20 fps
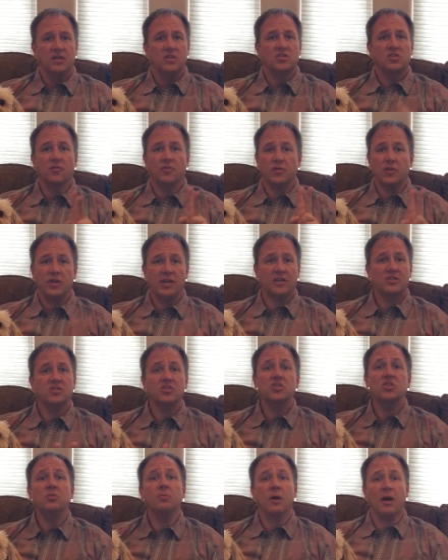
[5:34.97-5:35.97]
So for the
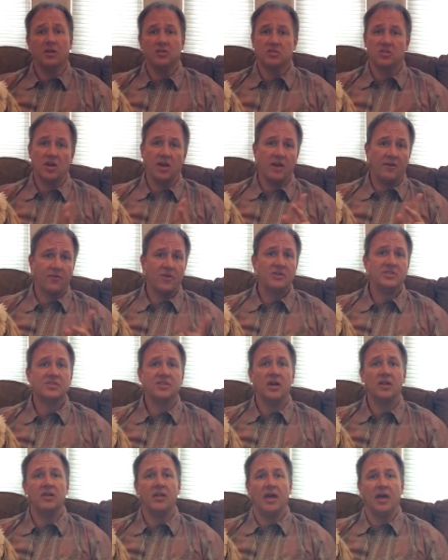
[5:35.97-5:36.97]
next two months, every
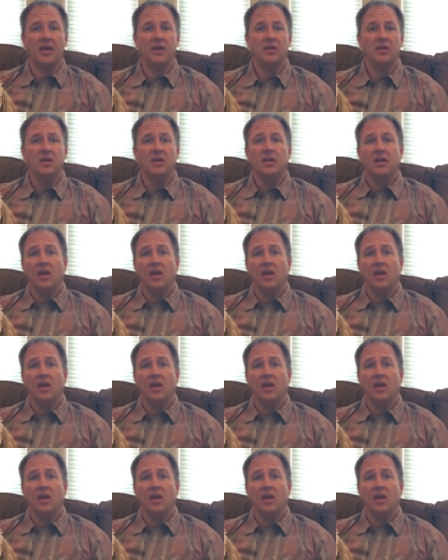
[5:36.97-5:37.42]
Sunday,